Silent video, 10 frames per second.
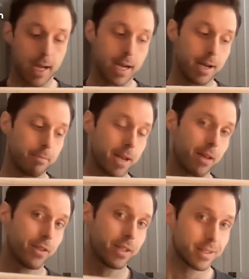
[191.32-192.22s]
Um,
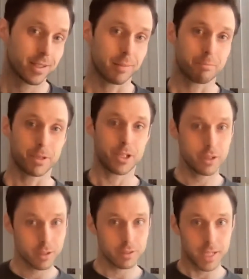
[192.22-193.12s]
now, this isn't a
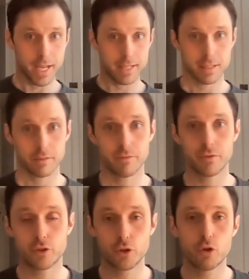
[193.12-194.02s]
pure test of
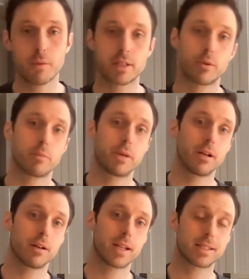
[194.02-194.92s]
Zoom as it would
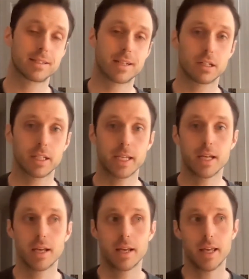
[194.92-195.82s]
appear necessarily
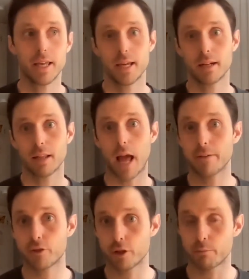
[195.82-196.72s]
in a
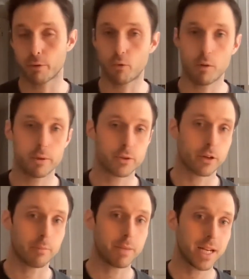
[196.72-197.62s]
live stream performance or
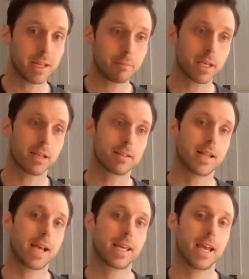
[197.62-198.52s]
in a meeting, because in
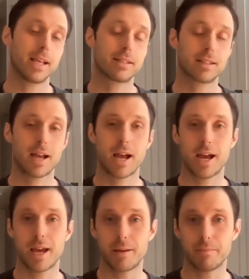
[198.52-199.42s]
that case,
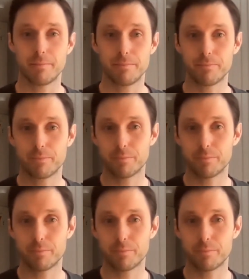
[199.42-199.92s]
I'm